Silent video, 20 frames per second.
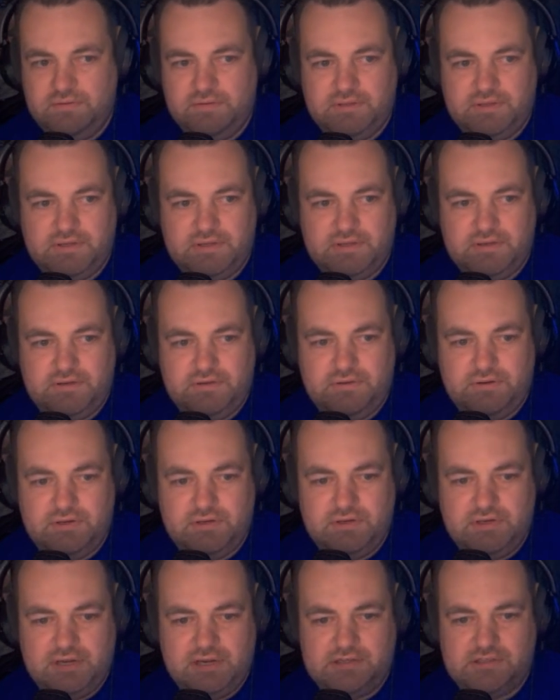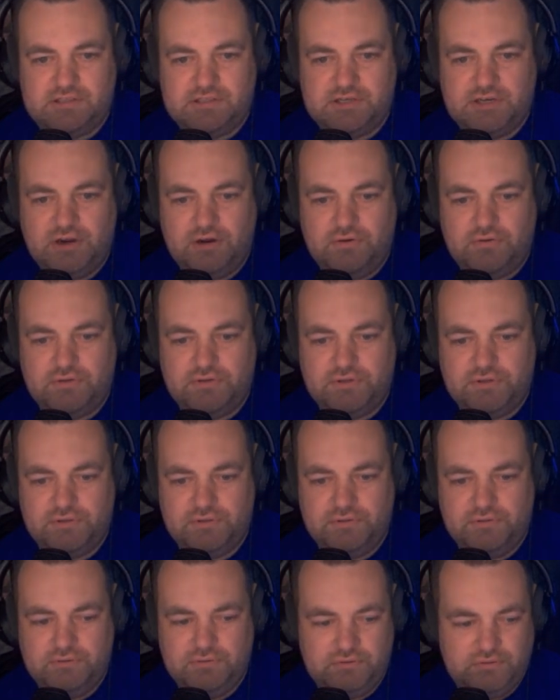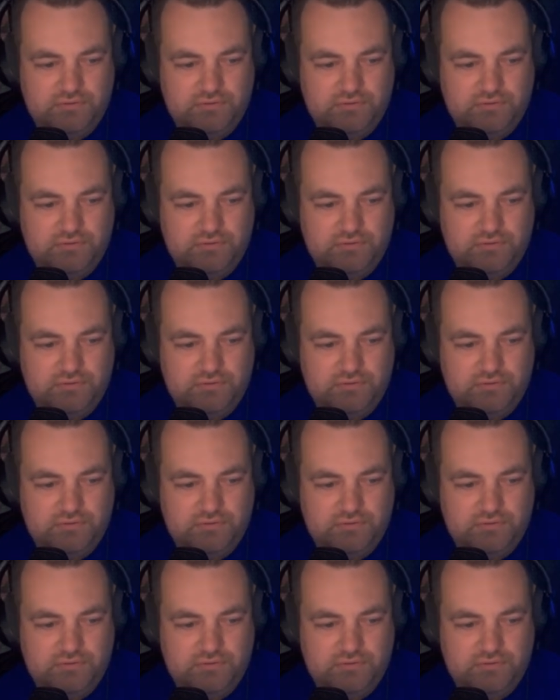that you can actually go to.